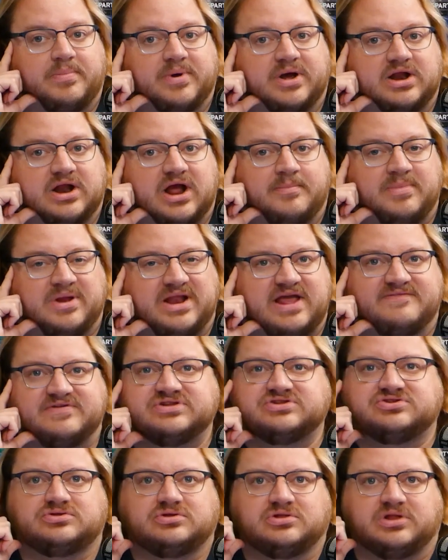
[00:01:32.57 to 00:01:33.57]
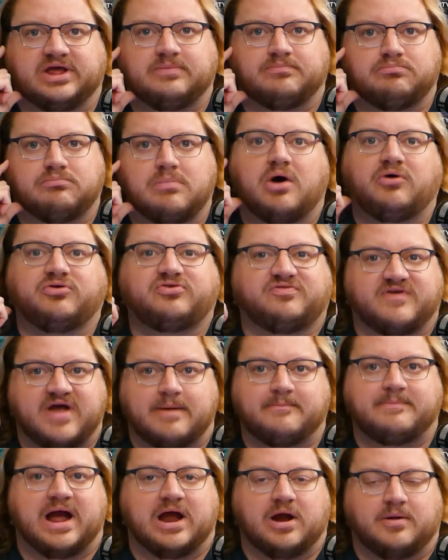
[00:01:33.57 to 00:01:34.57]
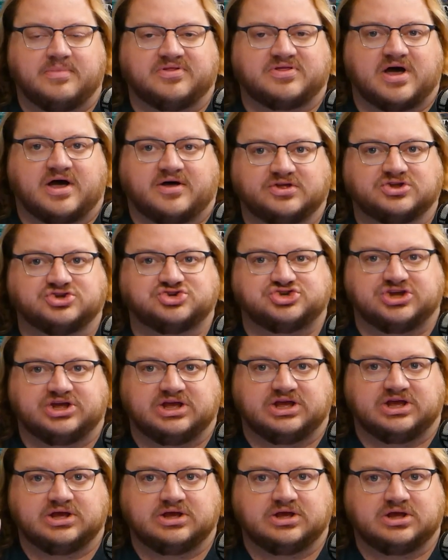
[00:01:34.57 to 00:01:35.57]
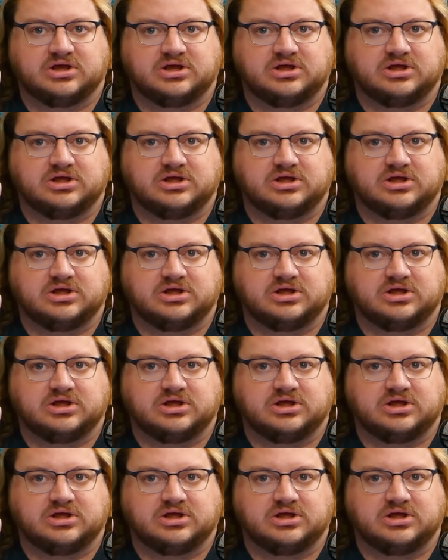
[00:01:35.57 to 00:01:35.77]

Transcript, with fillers: But I mean, even like most vampire mythology, yeah,